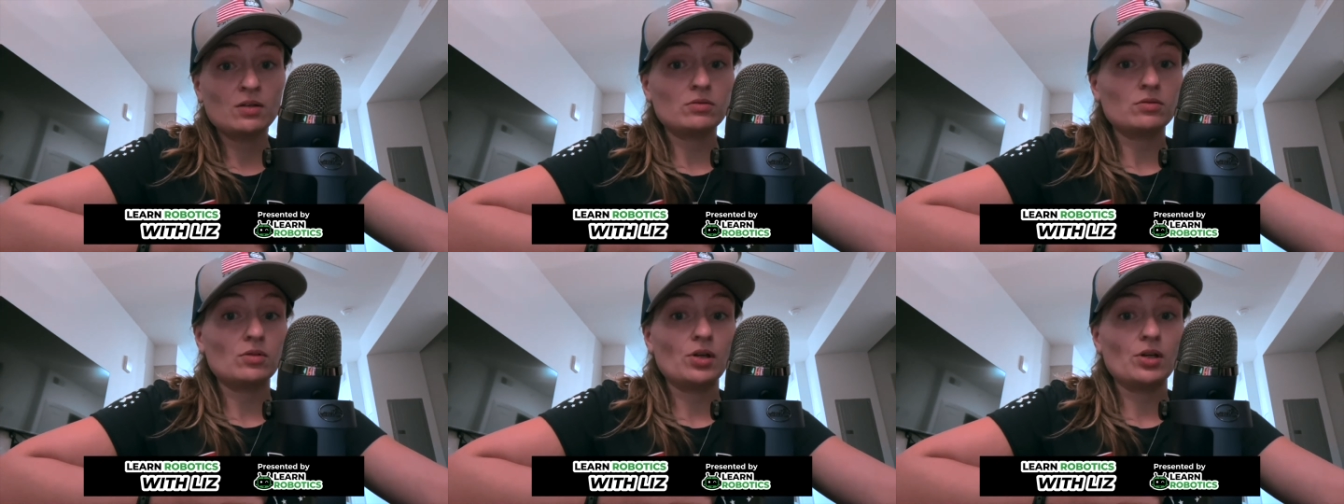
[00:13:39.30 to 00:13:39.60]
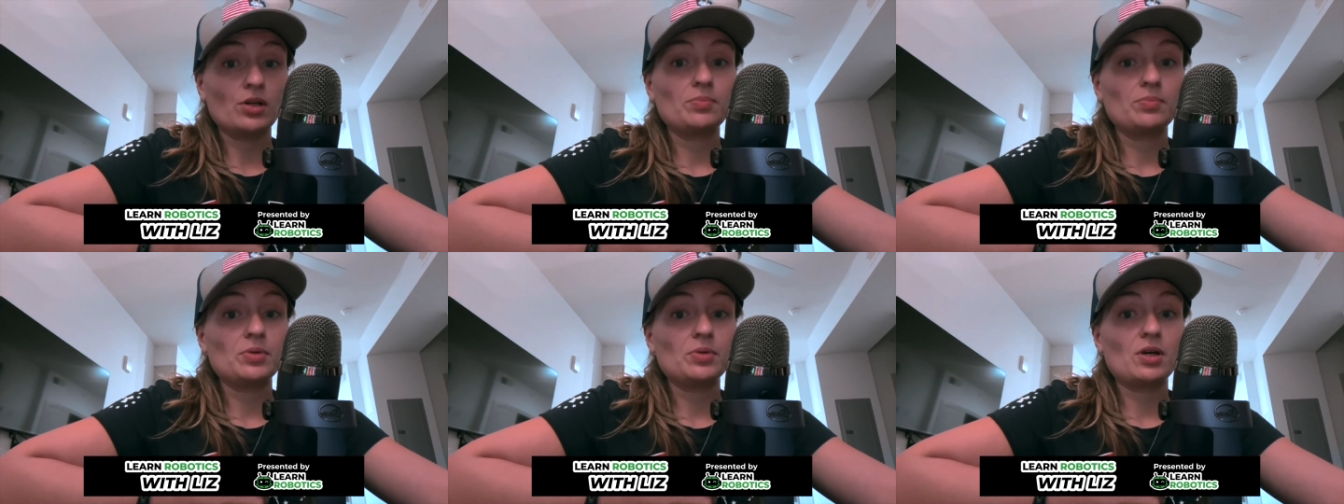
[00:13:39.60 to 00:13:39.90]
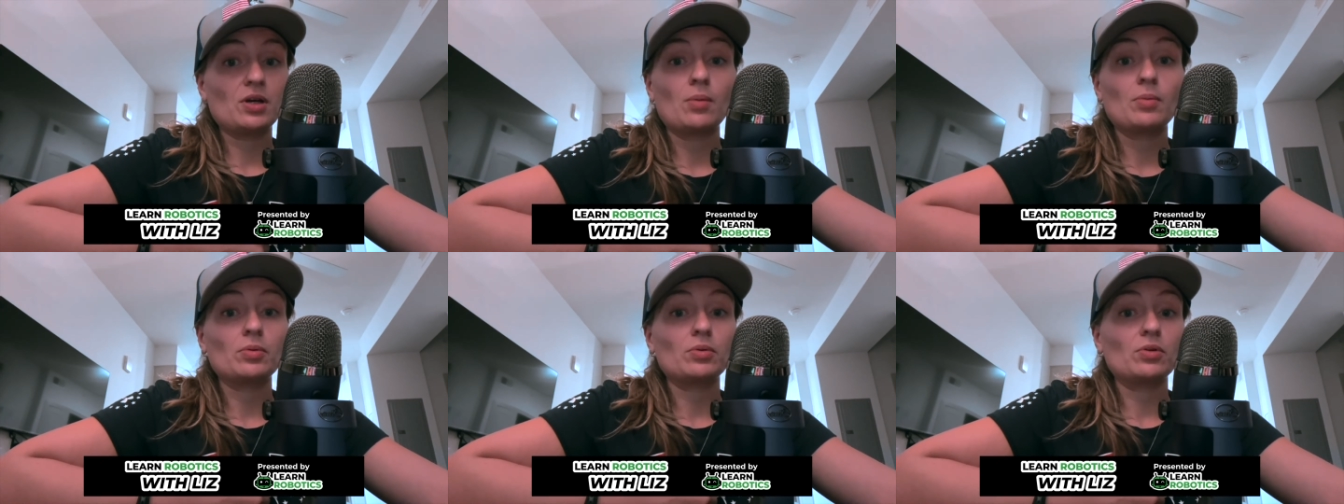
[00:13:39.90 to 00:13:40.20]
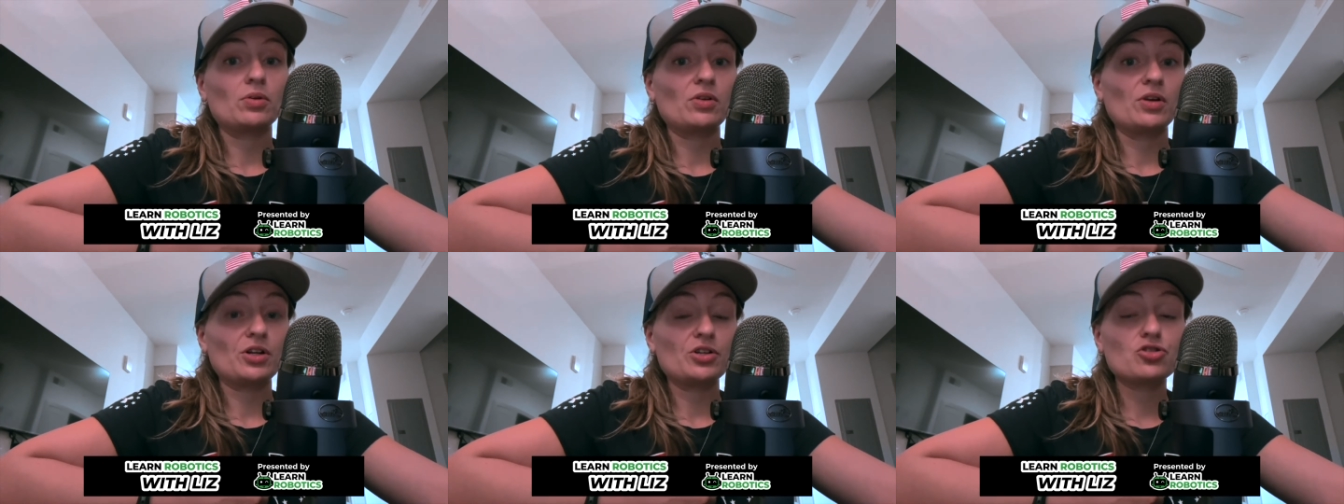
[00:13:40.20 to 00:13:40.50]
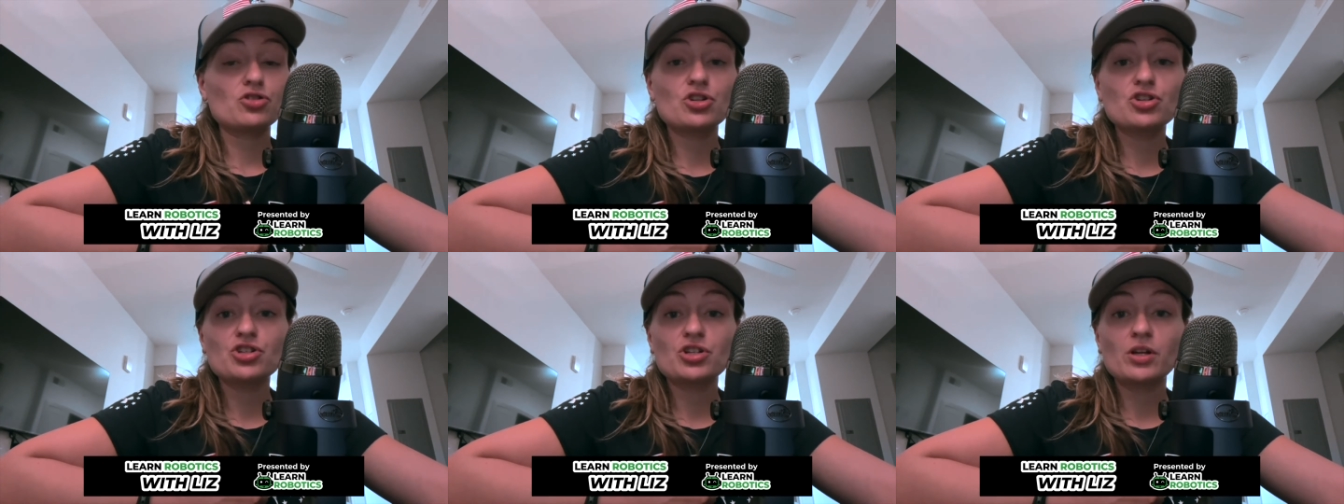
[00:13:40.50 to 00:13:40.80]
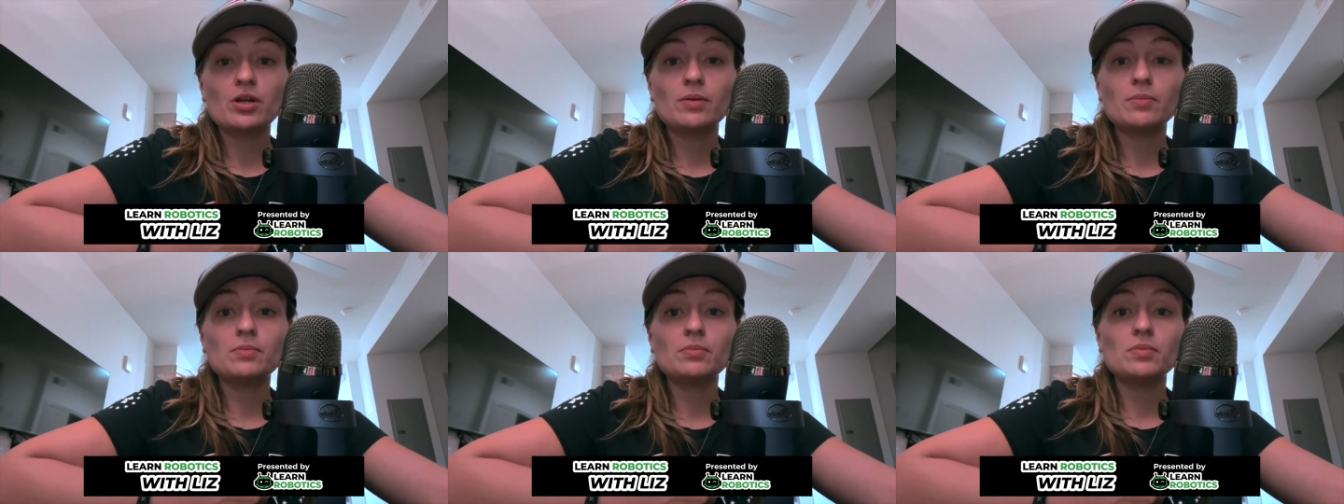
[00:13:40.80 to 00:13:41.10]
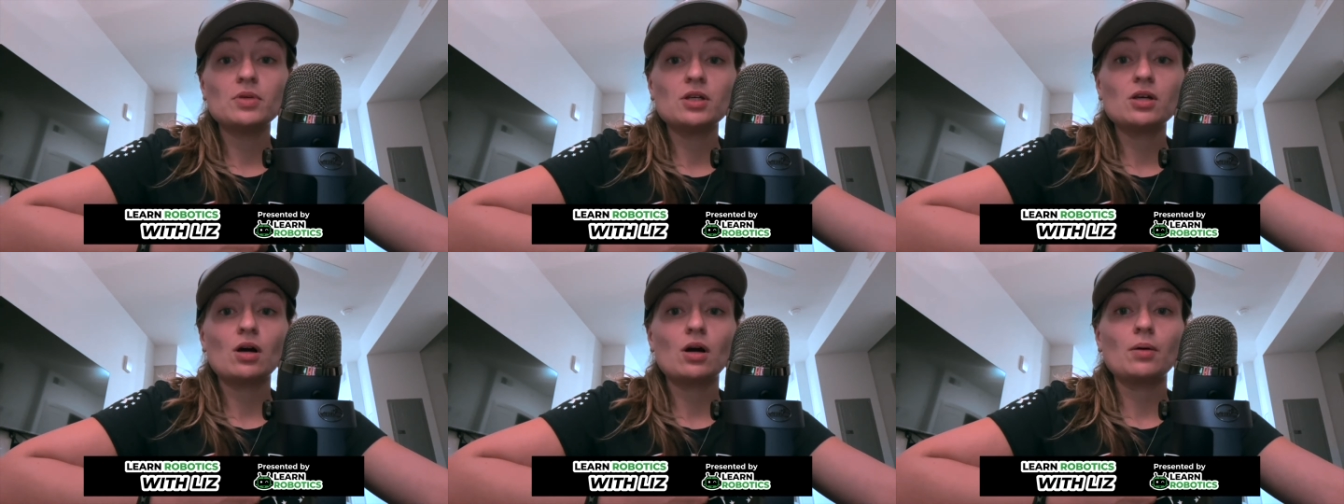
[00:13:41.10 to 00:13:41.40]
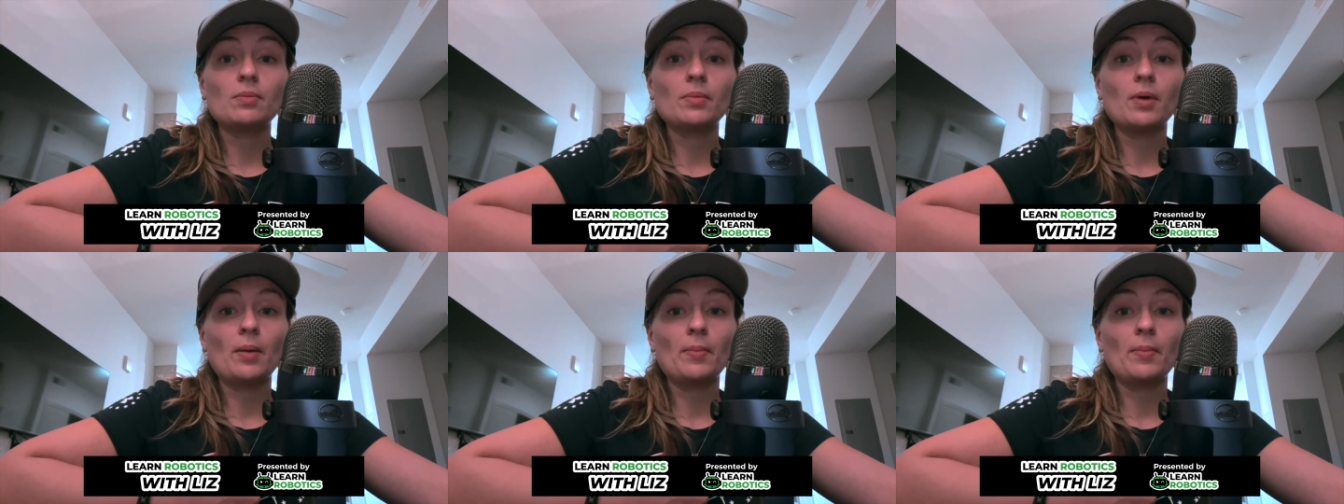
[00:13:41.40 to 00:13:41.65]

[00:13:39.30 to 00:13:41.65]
like become an electrician, become